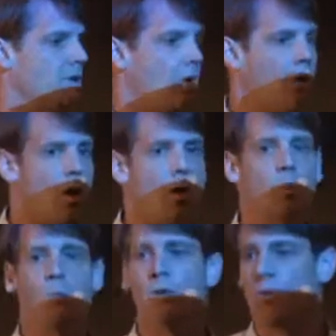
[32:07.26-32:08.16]
you go home
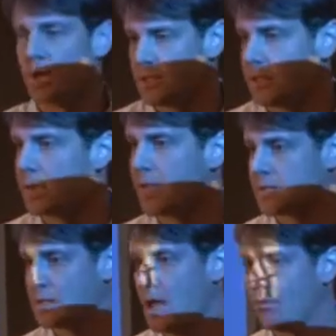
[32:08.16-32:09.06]
or move on to the
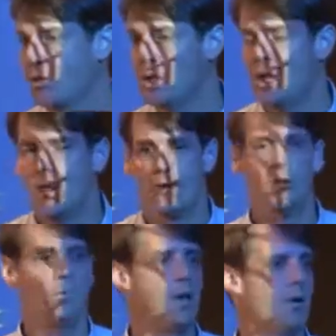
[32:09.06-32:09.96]
next level, that
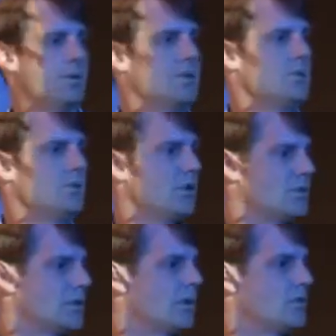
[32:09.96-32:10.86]
you'll be able to do
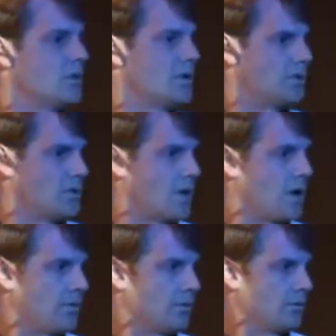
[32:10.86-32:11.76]
those skills it
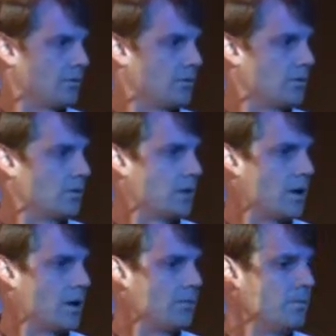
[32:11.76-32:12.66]
yourself,
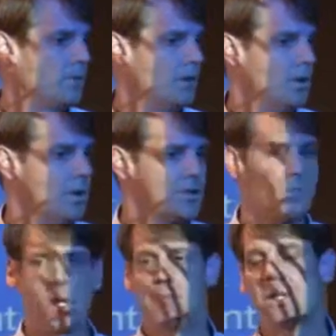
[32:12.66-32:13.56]
okay?
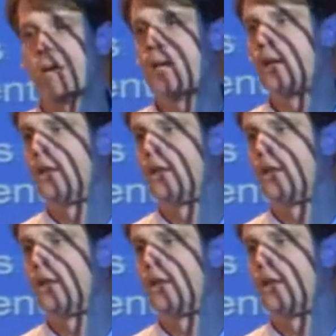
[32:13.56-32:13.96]
Sometimes I hear